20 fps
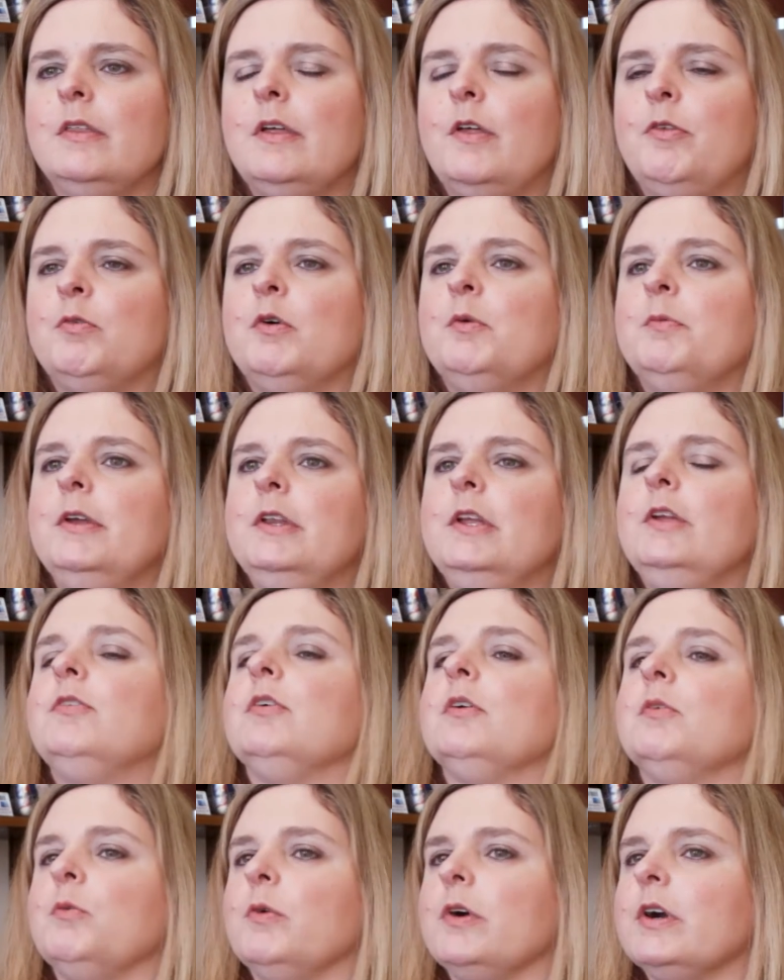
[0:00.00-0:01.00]
that's what we need
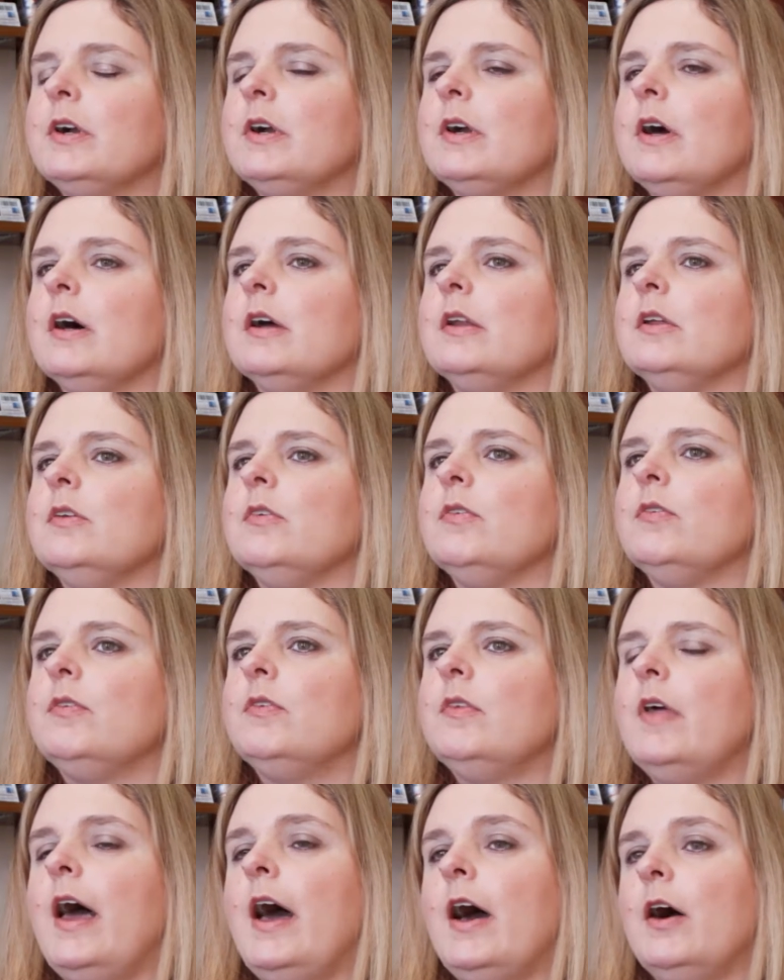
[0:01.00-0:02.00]
to work on,
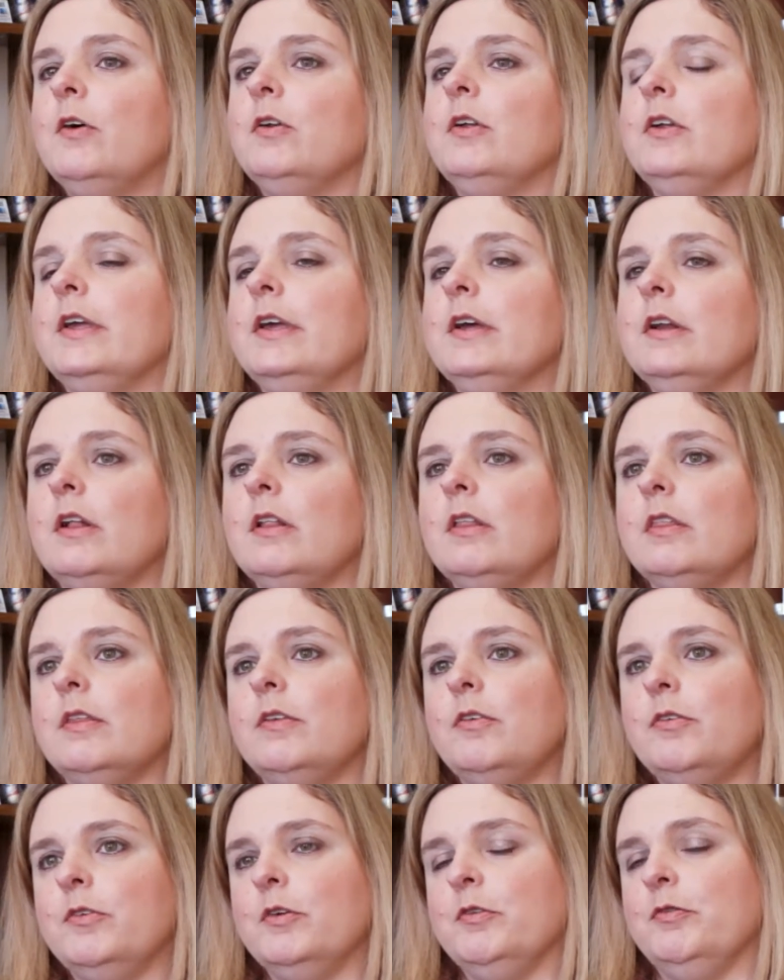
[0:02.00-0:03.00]
is how to get all of
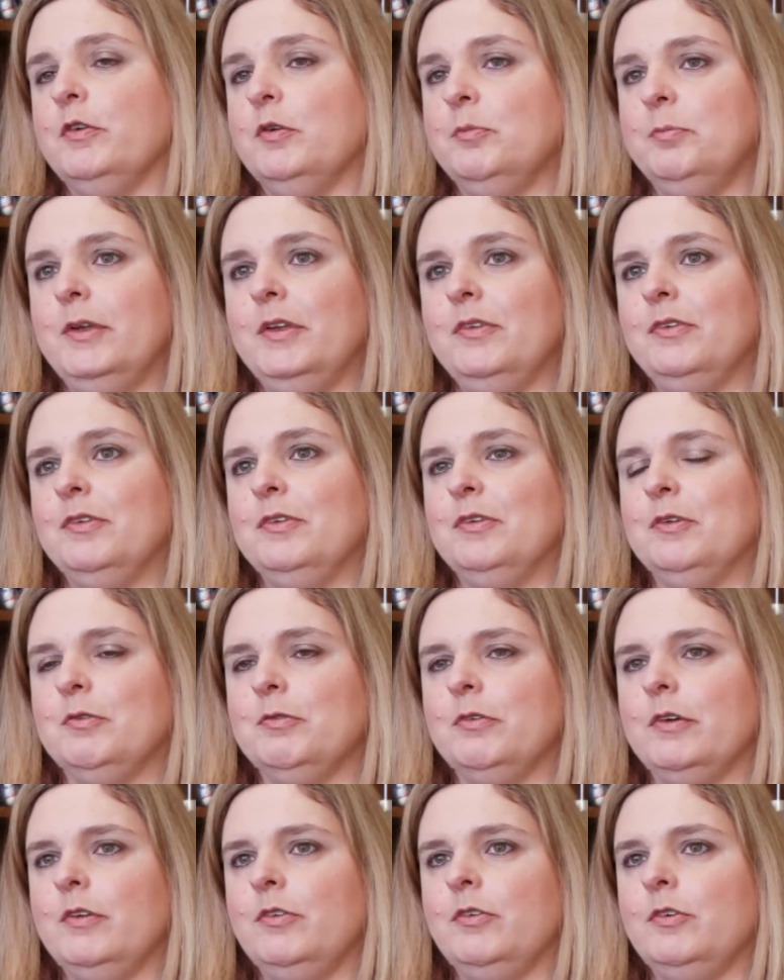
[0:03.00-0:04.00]
these different pieces
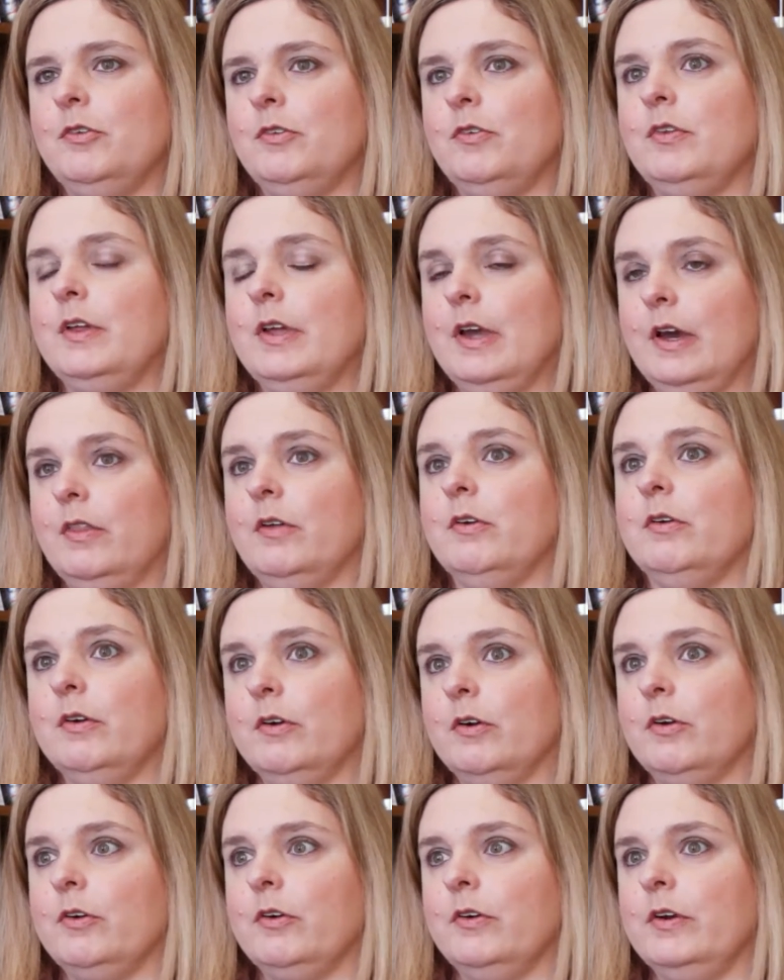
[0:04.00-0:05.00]
of research
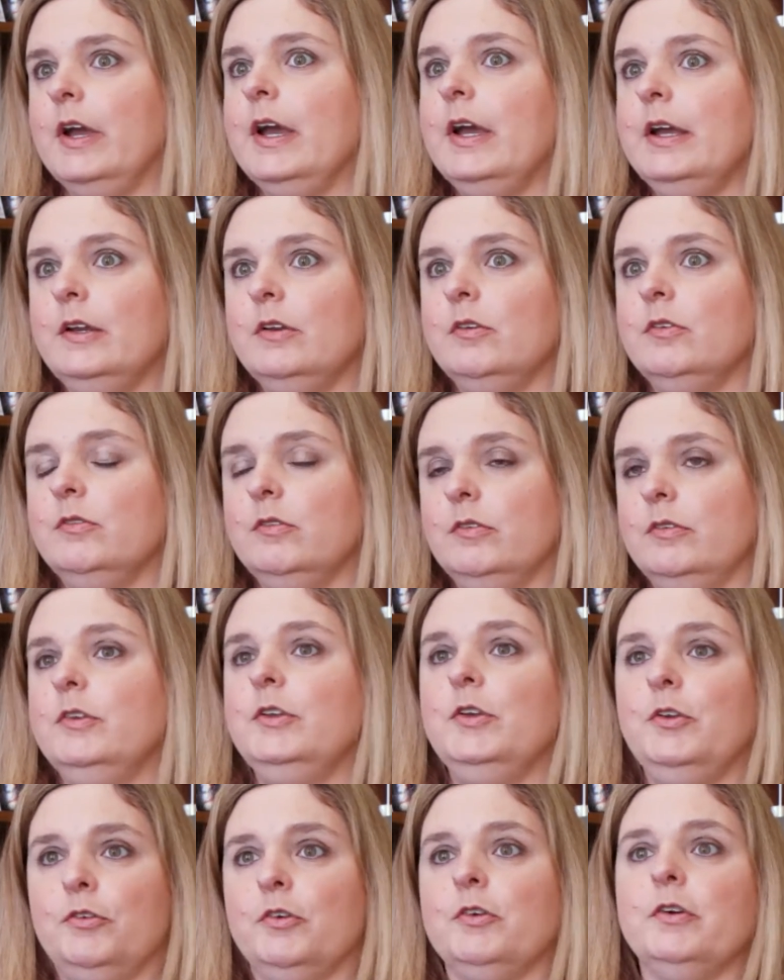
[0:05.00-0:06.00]
together and create
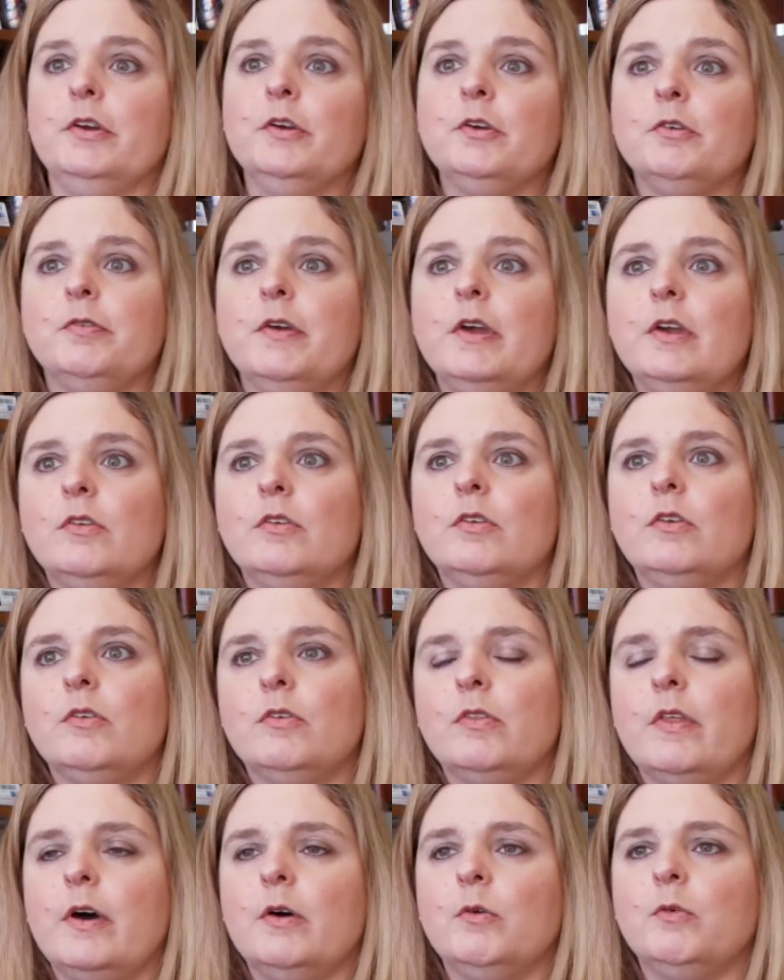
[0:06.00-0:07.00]
user
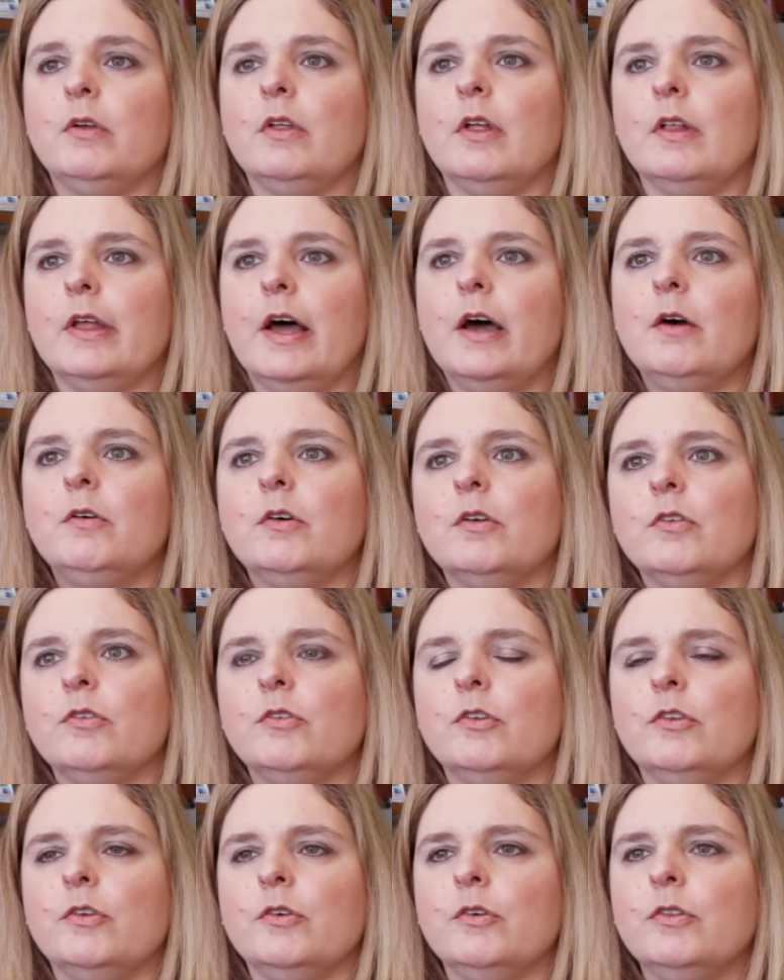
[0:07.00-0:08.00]
interfaces that will allow
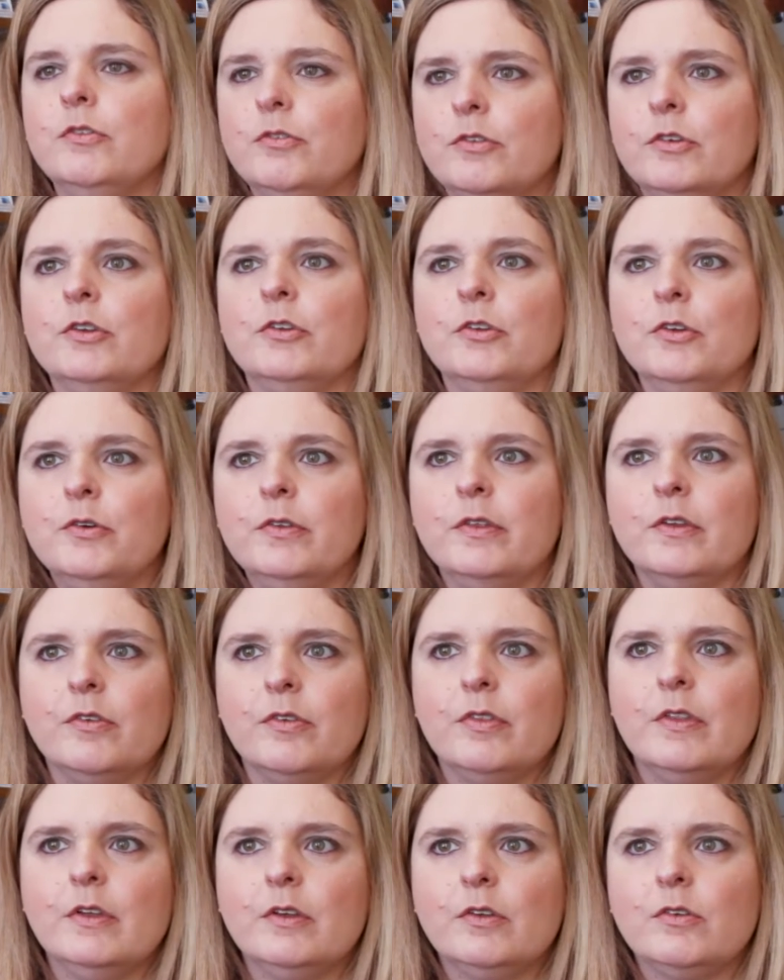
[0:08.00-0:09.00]
us to do
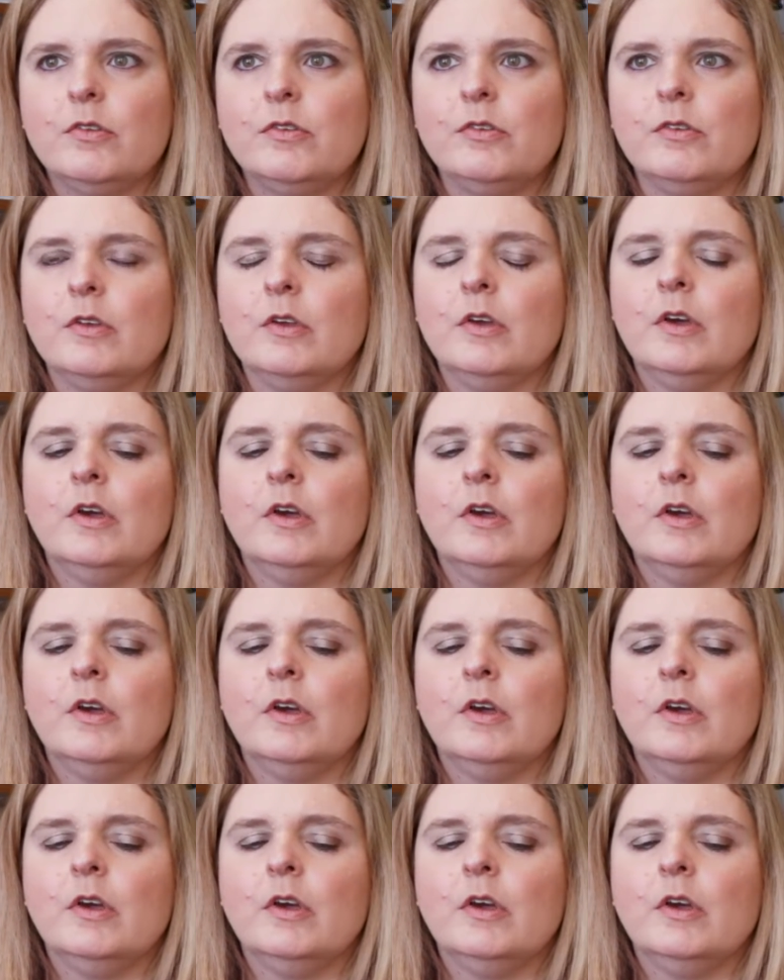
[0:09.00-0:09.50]
these things.